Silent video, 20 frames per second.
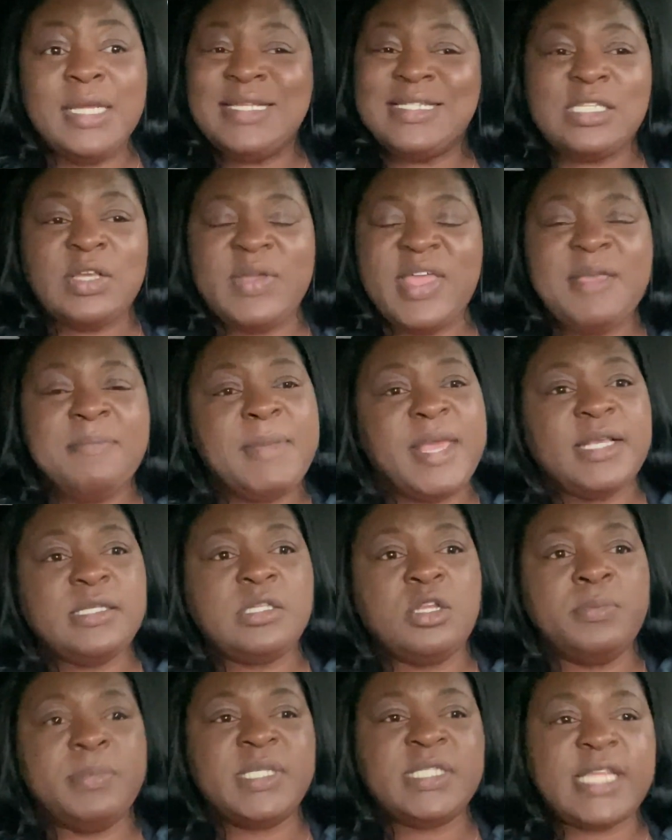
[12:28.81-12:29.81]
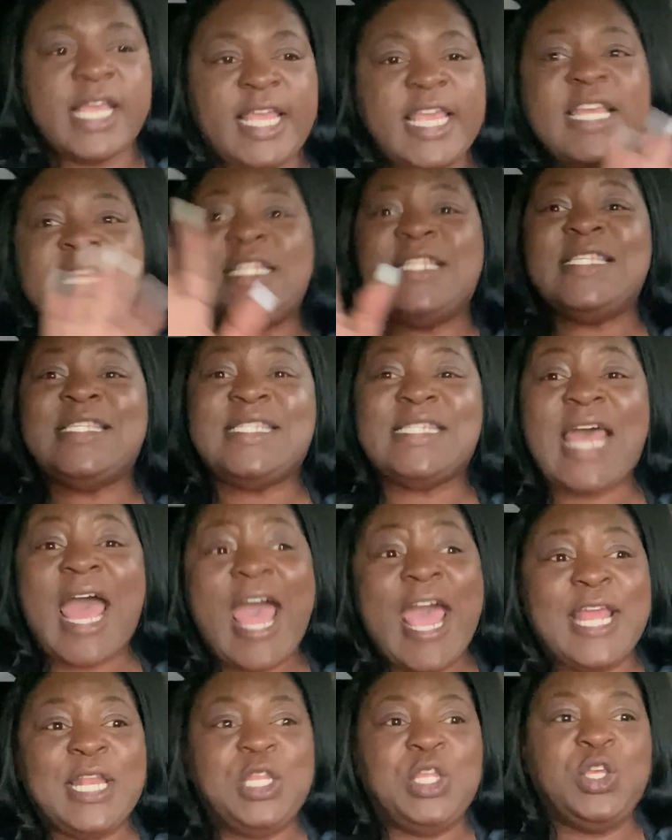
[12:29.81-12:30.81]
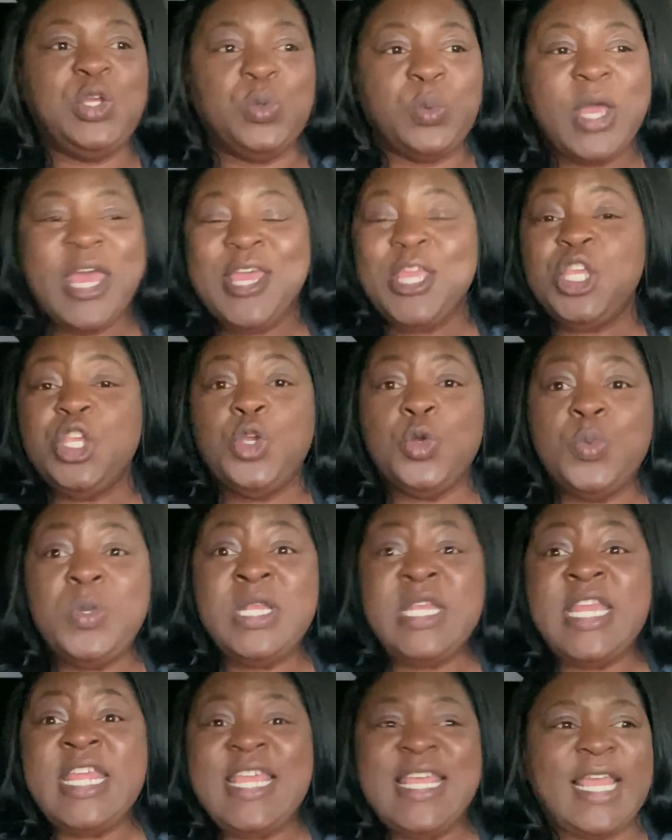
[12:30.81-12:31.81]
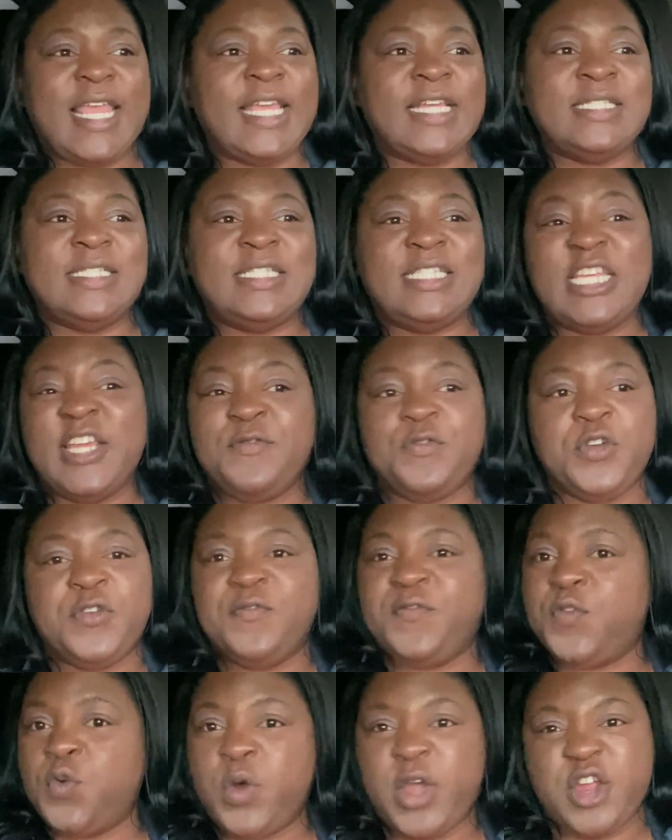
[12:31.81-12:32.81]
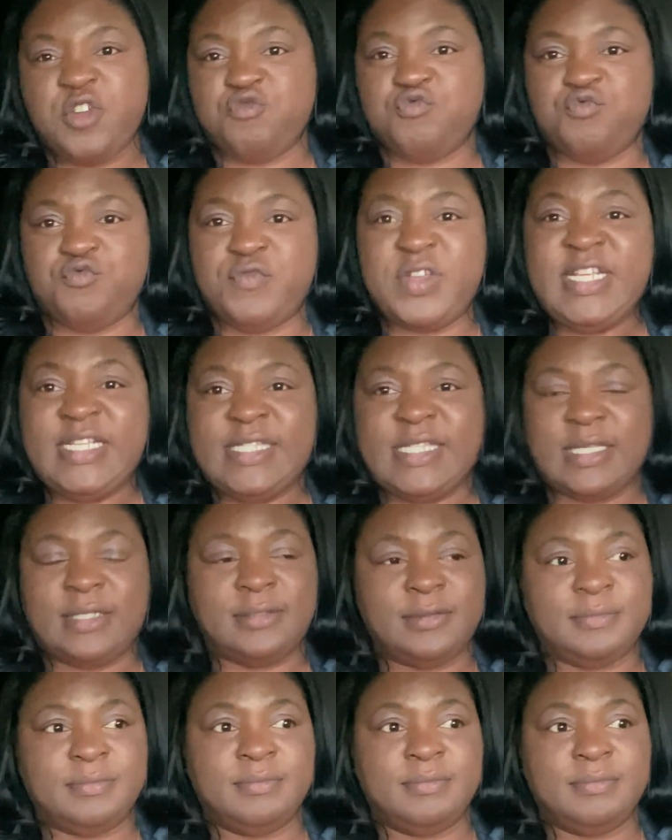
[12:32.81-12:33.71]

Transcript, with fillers: So he makes no mistake. He designed you unique and different for a reason.